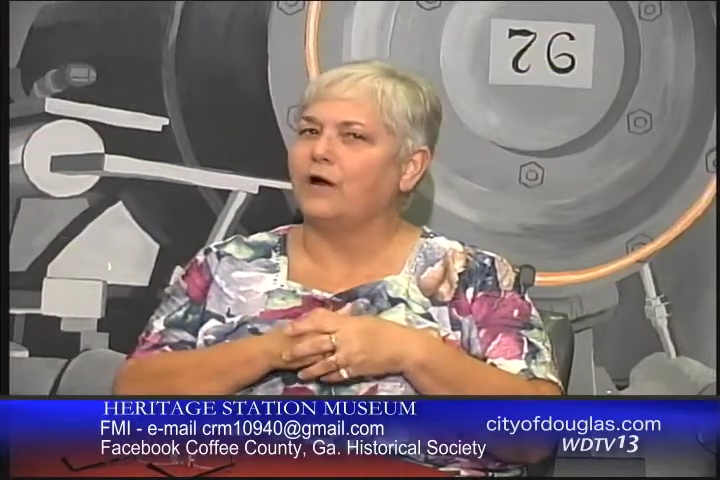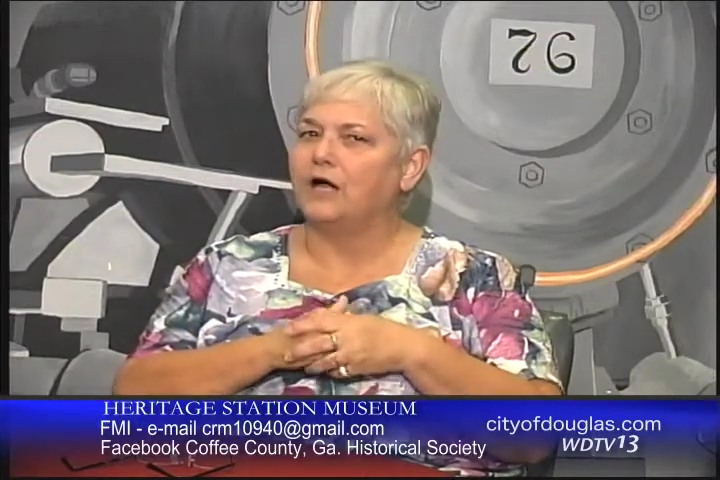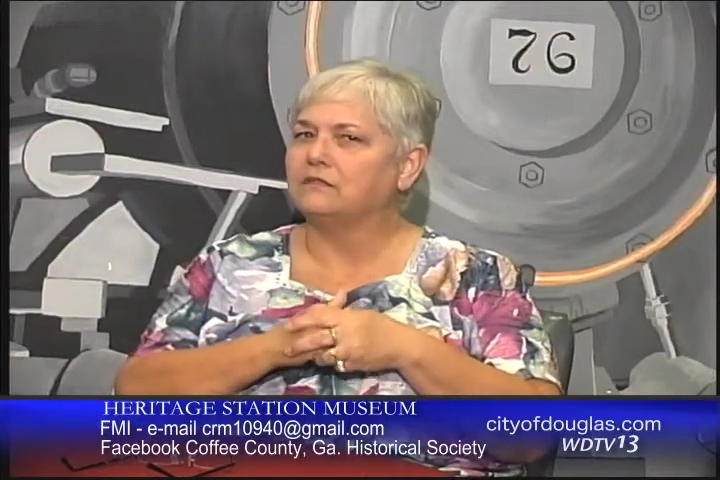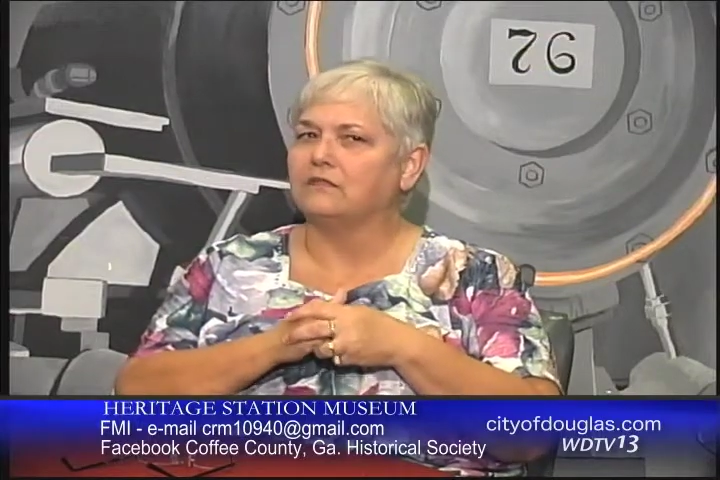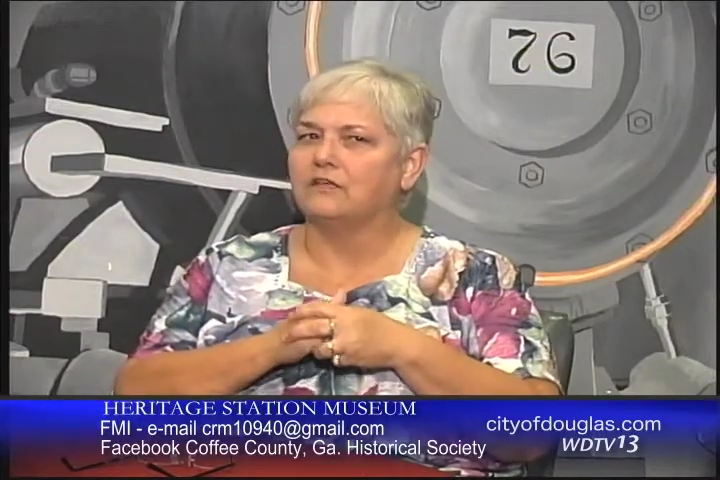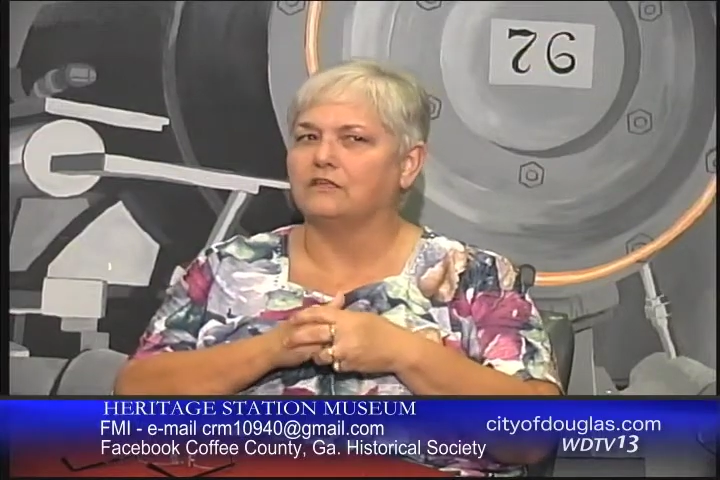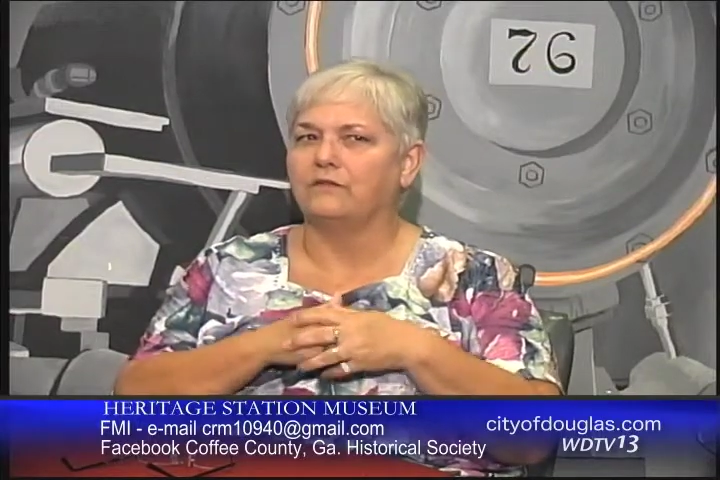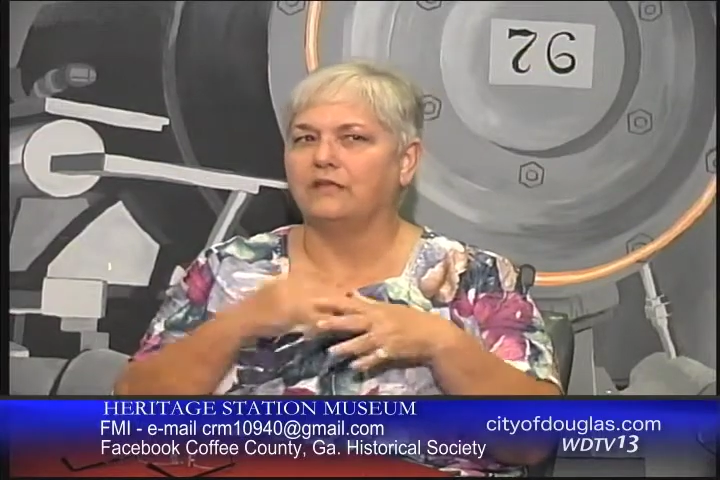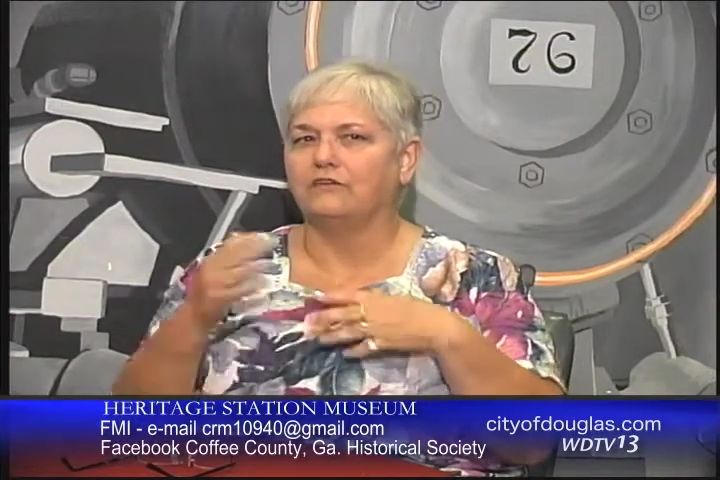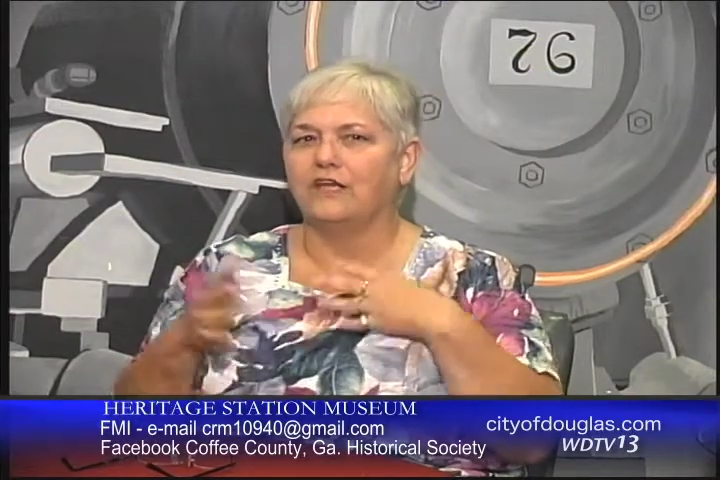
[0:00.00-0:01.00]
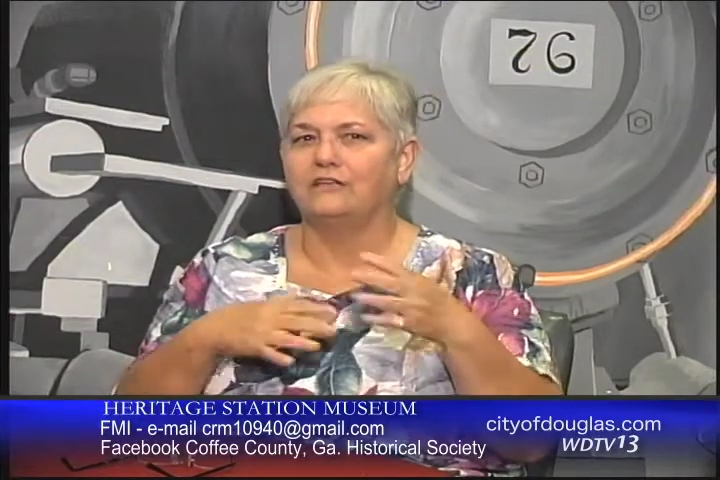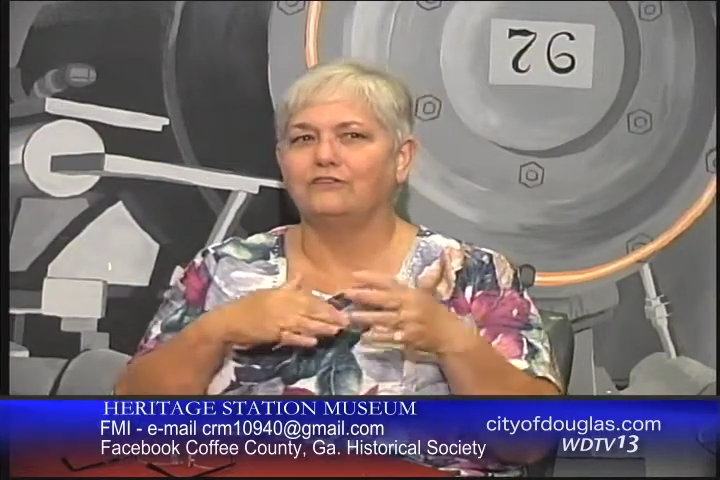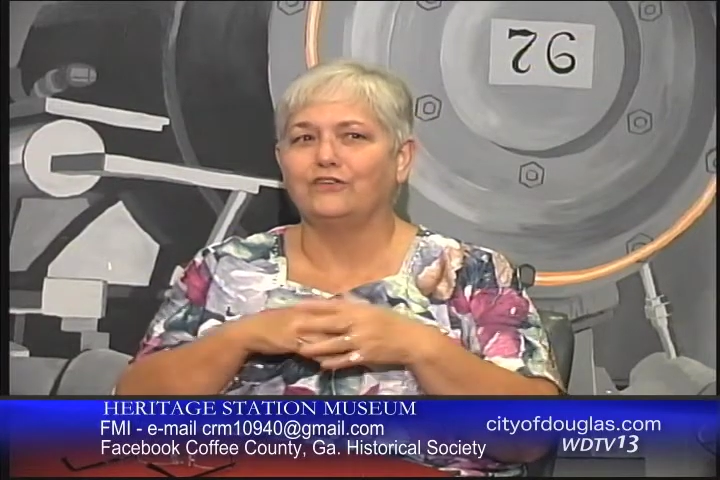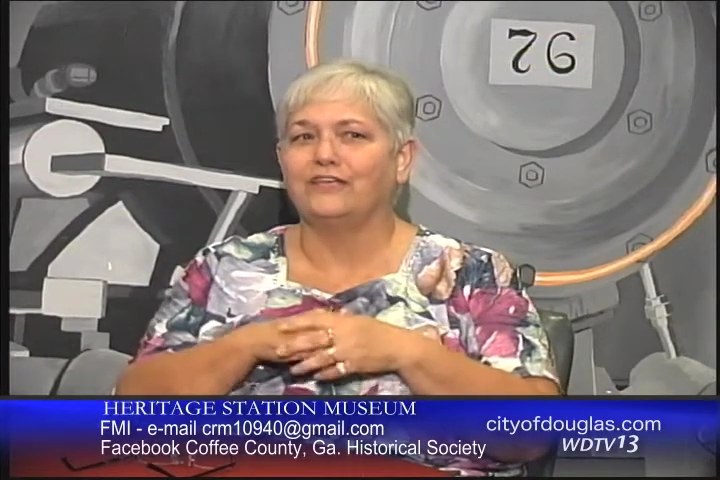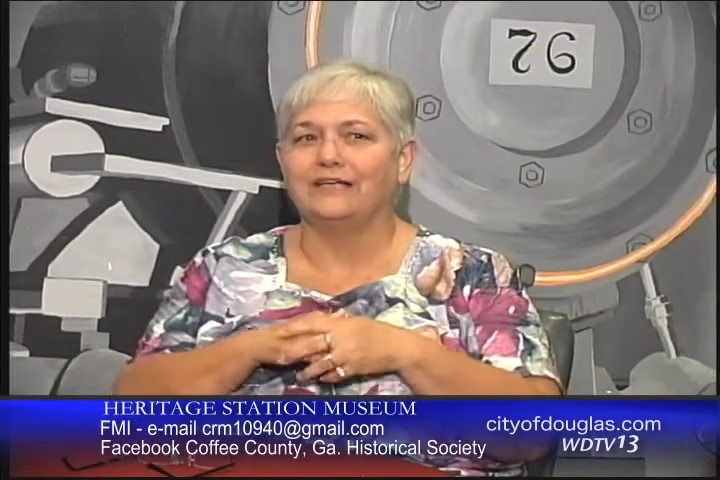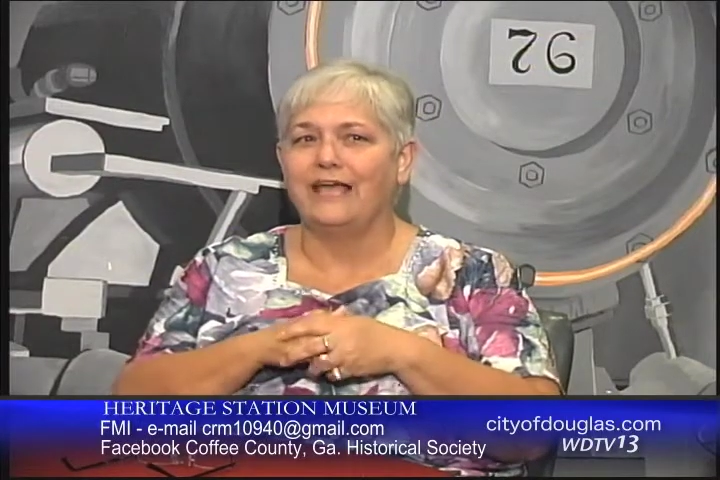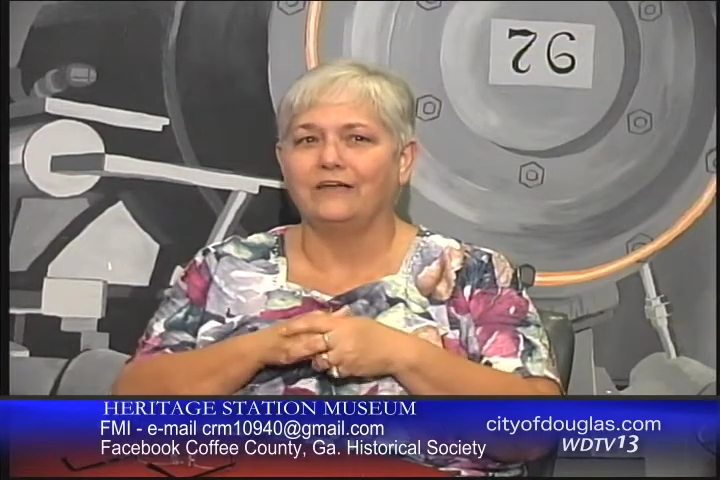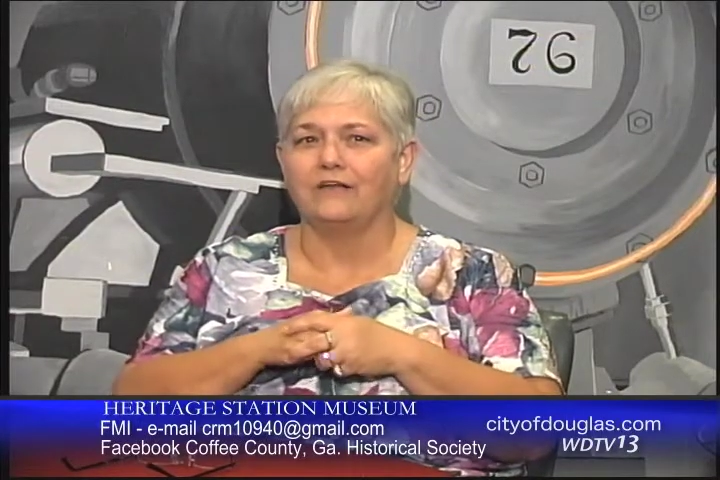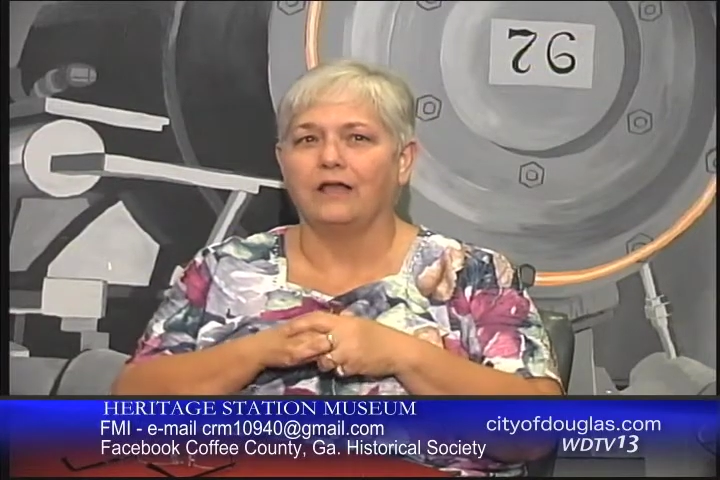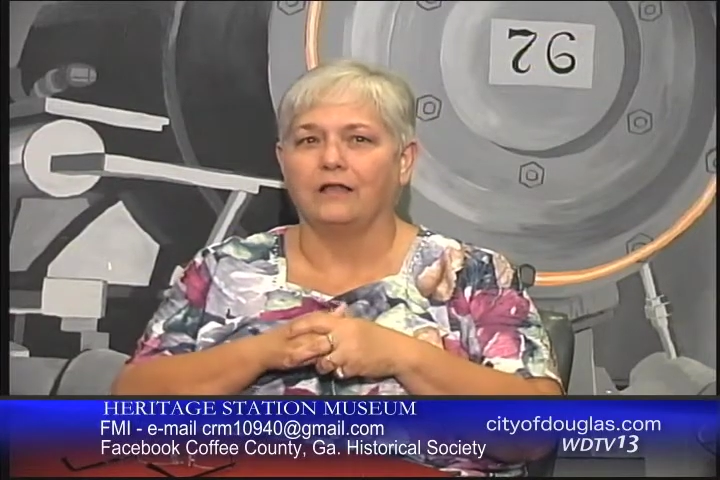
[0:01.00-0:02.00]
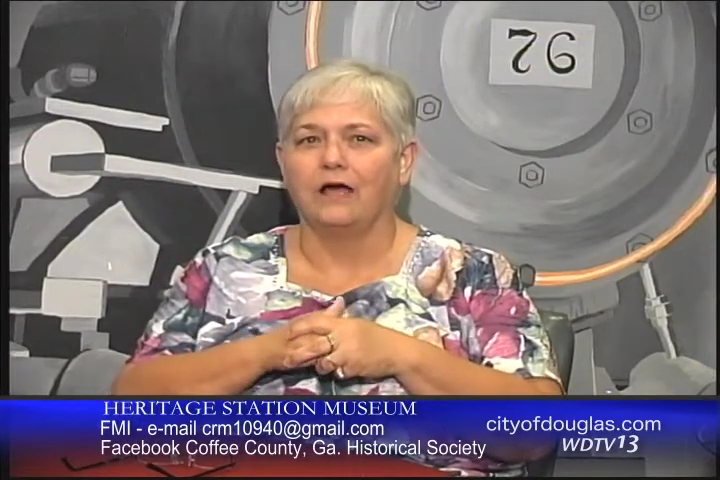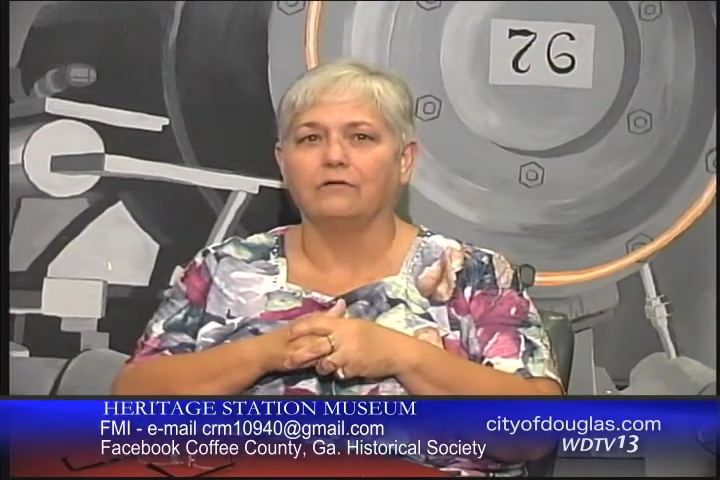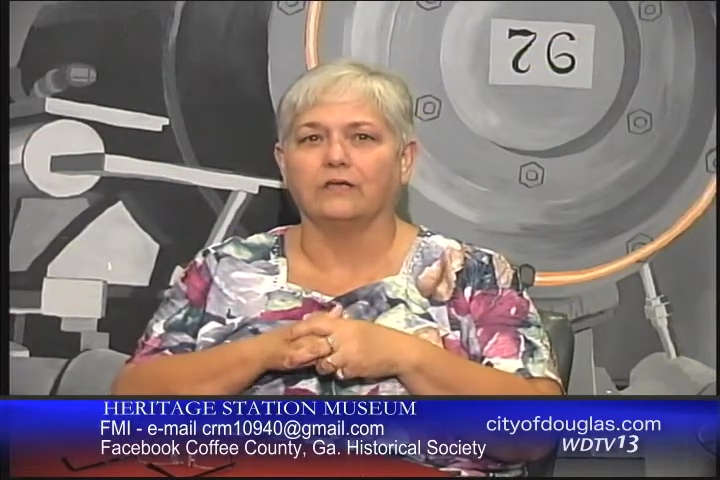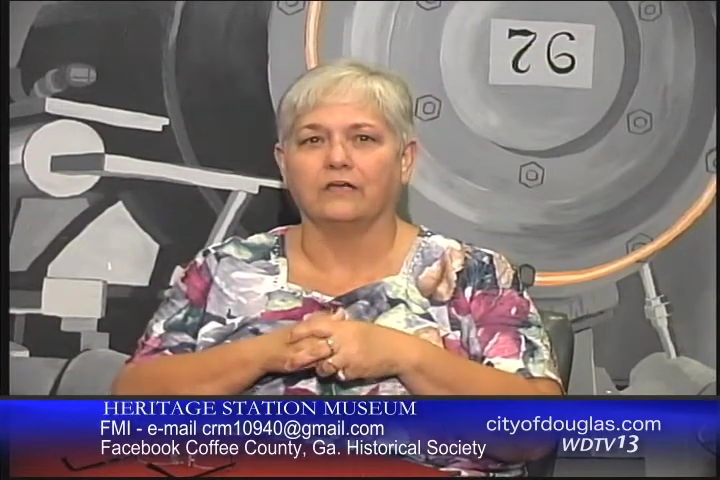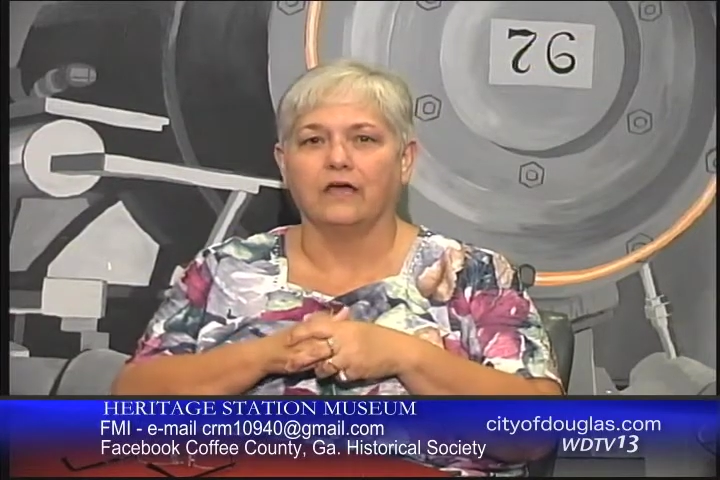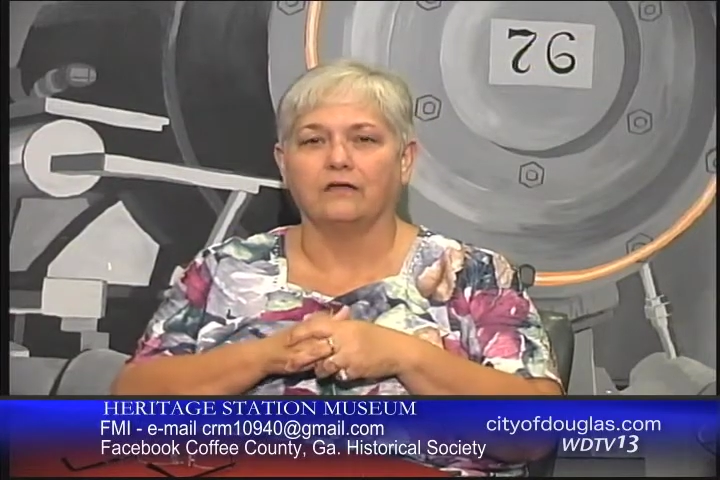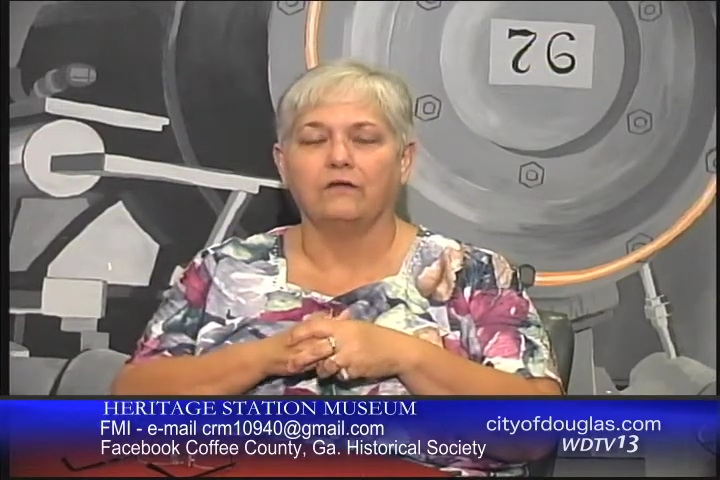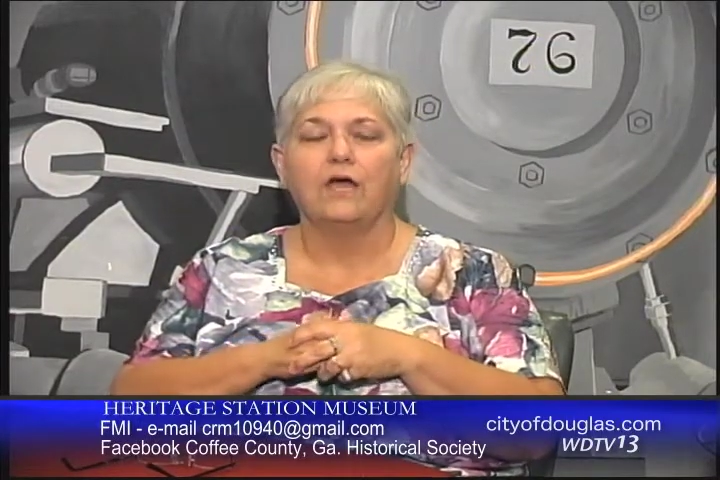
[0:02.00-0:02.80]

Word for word: Broxton because they just took it down not long ago.